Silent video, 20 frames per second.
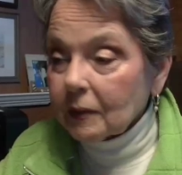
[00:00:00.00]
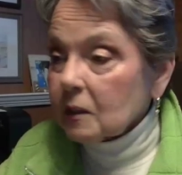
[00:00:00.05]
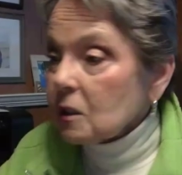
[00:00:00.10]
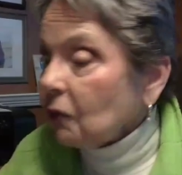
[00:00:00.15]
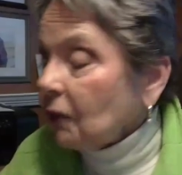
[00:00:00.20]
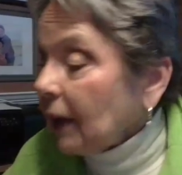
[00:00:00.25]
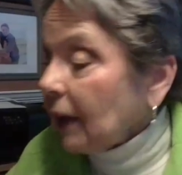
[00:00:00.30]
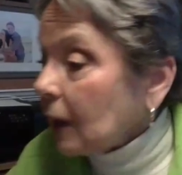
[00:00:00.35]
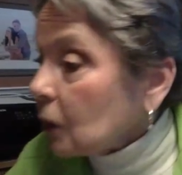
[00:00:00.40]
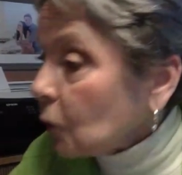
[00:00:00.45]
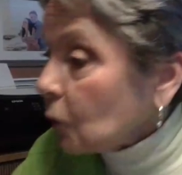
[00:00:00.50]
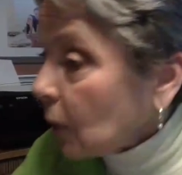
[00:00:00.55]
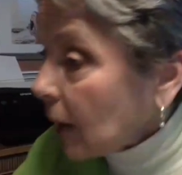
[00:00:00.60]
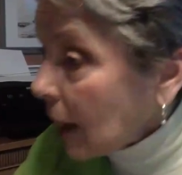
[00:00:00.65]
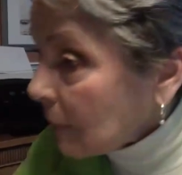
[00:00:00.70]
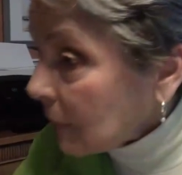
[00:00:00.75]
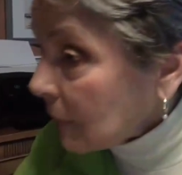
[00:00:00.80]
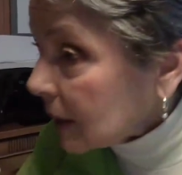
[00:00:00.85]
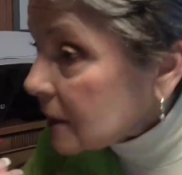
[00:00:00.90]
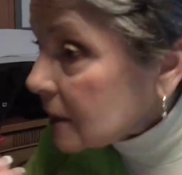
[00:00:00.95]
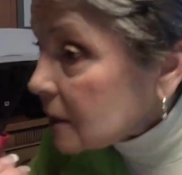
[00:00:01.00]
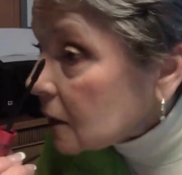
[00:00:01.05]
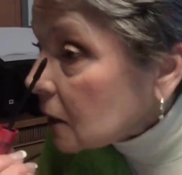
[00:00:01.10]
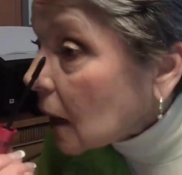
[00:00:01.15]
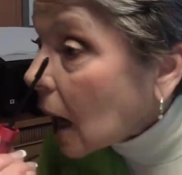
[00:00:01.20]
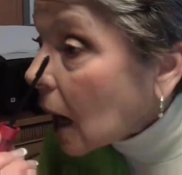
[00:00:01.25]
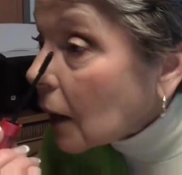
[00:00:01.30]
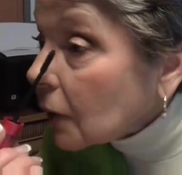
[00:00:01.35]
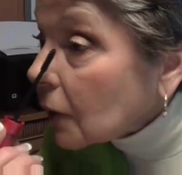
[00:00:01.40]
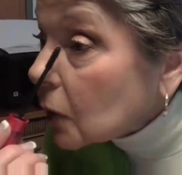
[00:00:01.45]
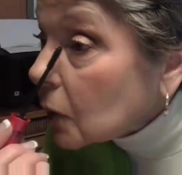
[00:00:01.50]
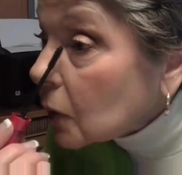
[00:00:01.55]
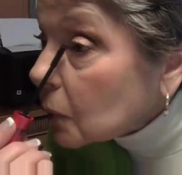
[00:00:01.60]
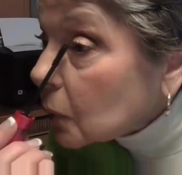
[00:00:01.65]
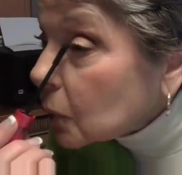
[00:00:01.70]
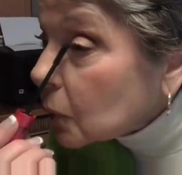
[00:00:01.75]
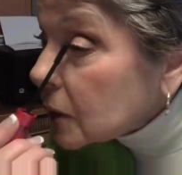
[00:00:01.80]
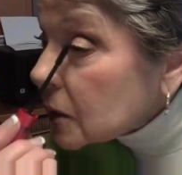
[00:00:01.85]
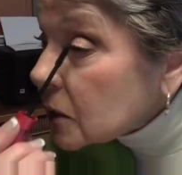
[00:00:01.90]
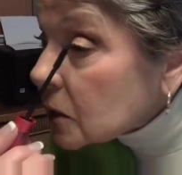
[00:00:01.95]
this Panorama are the
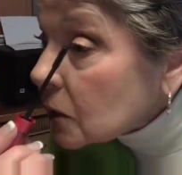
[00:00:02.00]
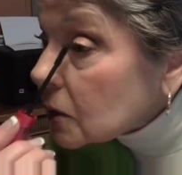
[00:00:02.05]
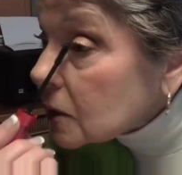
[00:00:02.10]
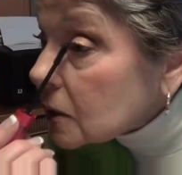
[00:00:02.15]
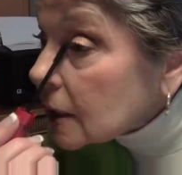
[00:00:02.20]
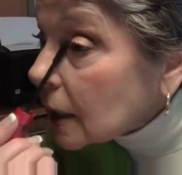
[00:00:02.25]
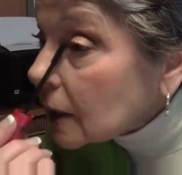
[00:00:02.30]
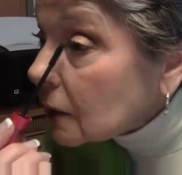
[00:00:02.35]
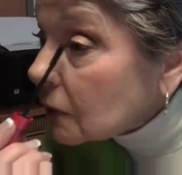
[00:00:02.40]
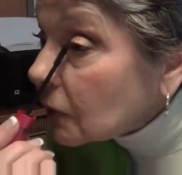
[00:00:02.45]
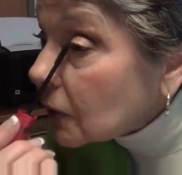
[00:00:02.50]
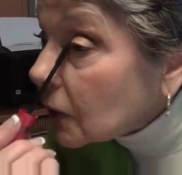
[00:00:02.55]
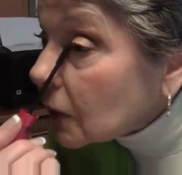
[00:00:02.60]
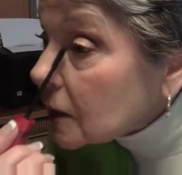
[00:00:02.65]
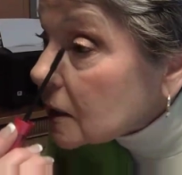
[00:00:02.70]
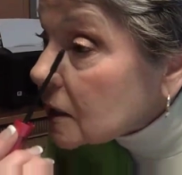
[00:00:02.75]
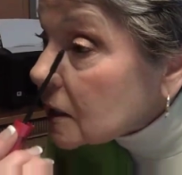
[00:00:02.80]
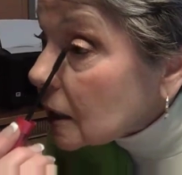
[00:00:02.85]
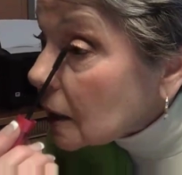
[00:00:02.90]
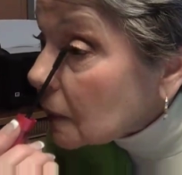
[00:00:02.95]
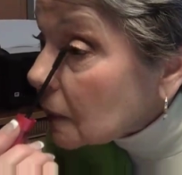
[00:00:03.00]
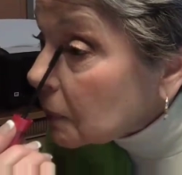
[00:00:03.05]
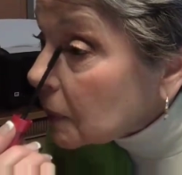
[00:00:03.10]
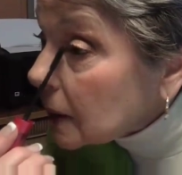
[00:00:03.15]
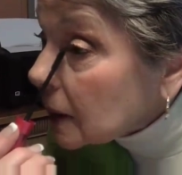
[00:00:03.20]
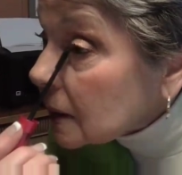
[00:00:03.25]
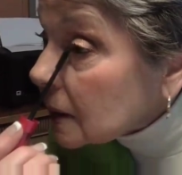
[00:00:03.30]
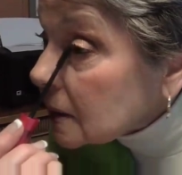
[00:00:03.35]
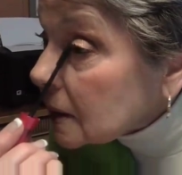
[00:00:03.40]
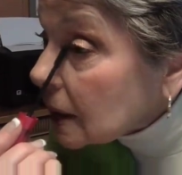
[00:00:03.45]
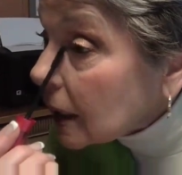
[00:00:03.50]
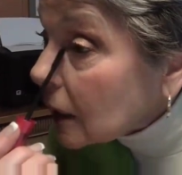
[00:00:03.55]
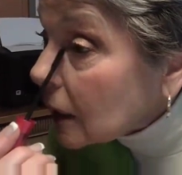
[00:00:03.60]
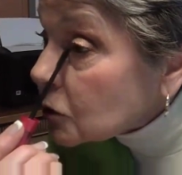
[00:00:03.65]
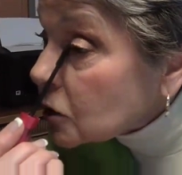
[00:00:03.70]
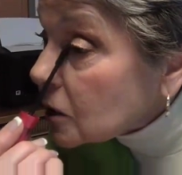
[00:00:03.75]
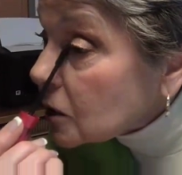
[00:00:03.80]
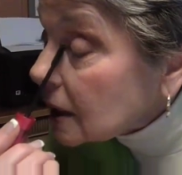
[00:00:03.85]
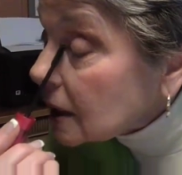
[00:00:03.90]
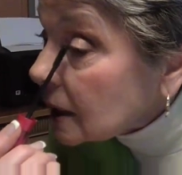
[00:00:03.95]
whiskers at the very tip, because it
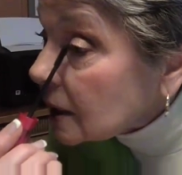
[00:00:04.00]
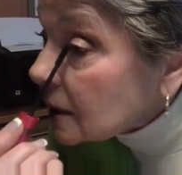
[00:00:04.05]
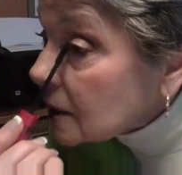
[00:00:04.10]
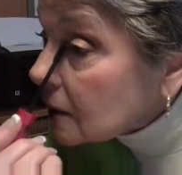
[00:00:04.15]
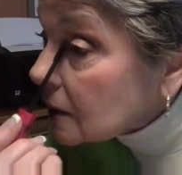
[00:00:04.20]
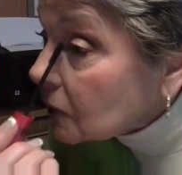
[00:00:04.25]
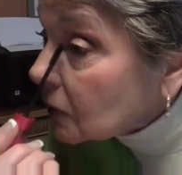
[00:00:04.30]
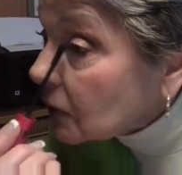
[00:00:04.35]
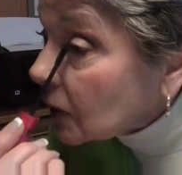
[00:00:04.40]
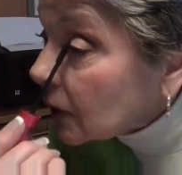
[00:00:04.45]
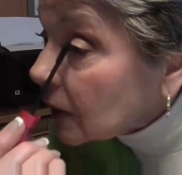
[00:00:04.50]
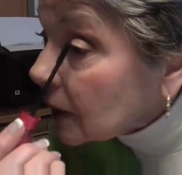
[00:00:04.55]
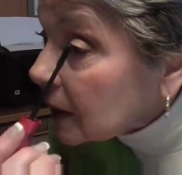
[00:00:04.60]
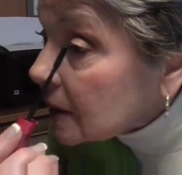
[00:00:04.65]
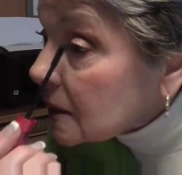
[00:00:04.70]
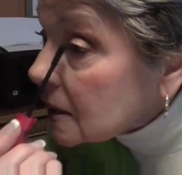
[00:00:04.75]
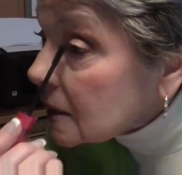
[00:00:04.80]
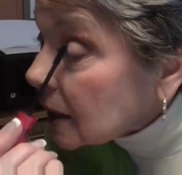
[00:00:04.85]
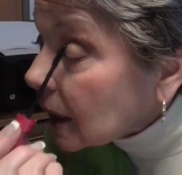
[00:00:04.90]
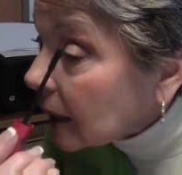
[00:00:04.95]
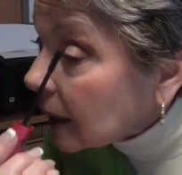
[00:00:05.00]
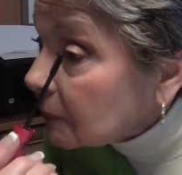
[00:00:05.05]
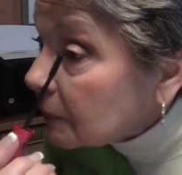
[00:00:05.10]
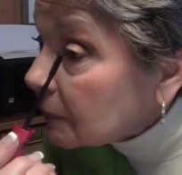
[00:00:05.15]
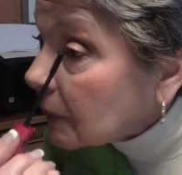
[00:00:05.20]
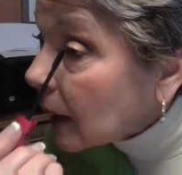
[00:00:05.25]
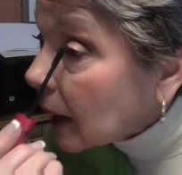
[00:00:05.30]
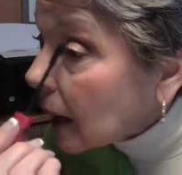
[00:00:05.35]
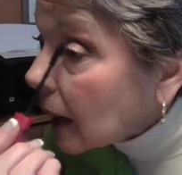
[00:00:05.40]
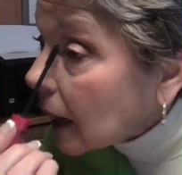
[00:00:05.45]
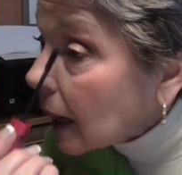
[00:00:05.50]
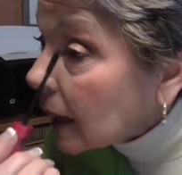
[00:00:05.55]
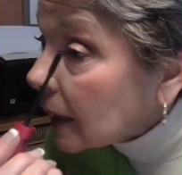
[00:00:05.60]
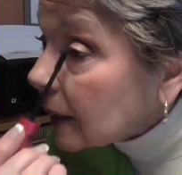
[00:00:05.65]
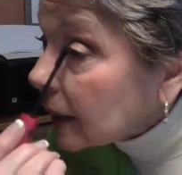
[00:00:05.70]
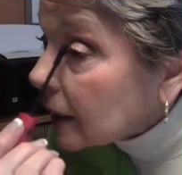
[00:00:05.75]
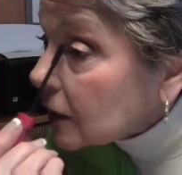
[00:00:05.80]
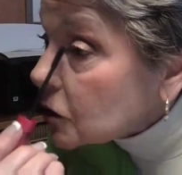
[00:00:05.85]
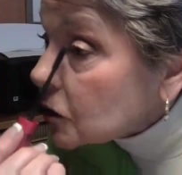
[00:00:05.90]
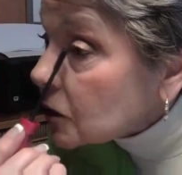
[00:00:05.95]
allows you to get to the very inside
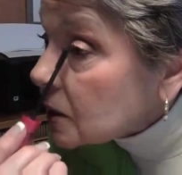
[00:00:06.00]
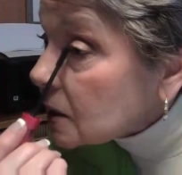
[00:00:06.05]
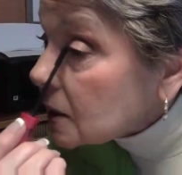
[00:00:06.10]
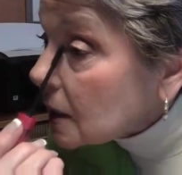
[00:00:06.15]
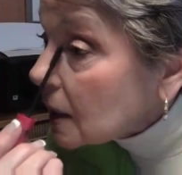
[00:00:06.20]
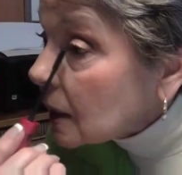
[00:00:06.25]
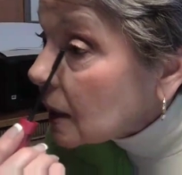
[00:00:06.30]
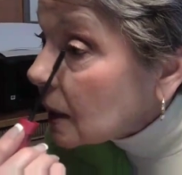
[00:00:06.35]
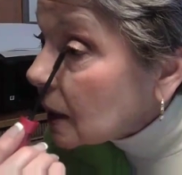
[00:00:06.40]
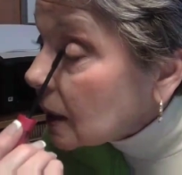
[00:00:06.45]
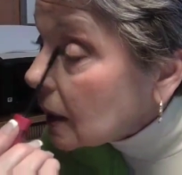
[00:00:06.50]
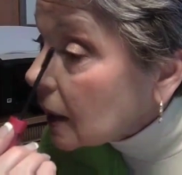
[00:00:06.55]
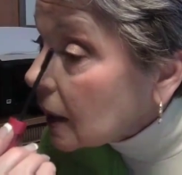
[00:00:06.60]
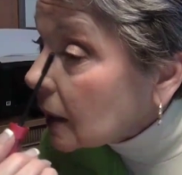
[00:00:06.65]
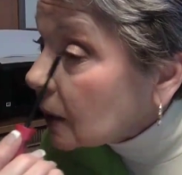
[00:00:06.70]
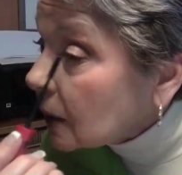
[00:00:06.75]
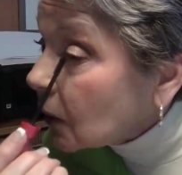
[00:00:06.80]
eyelashes and comb